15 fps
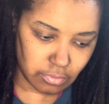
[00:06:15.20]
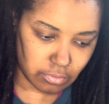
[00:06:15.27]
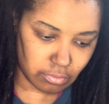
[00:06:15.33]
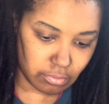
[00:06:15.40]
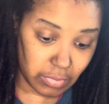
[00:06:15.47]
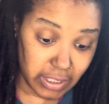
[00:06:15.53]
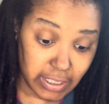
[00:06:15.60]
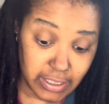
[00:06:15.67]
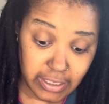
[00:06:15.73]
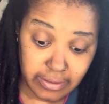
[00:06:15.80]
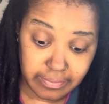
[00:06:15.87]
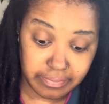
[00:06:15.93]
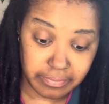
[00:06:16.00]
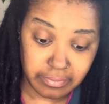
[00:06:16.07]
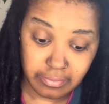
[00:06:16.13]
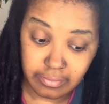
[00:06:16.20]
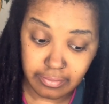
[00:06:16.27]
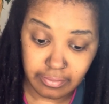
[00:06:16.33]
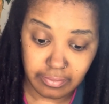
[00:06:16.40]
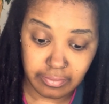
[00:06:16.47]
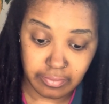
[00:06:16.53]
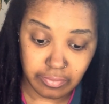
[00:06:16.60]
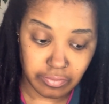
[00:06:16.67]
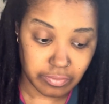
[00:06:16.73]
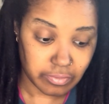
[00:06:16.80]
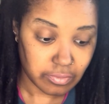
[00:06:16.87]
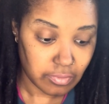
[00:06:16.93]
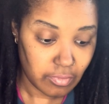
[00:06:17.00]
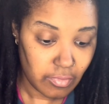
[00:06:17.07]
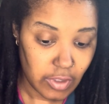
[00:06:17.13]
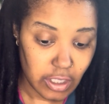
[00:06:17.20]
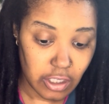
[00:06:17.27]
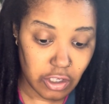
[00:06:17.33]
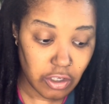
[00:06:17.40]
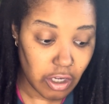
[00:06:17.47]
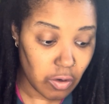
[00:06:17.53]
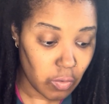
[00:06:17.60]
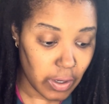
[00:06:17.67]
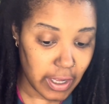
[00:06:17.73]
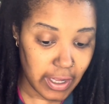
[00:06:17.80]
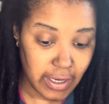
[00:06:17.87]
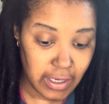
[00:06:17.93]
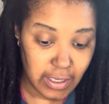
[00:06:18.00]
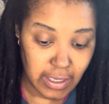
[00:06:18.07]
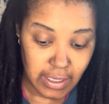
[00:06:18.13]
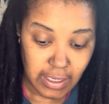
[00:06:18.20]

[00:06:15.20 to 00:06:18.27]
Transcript: But you know what?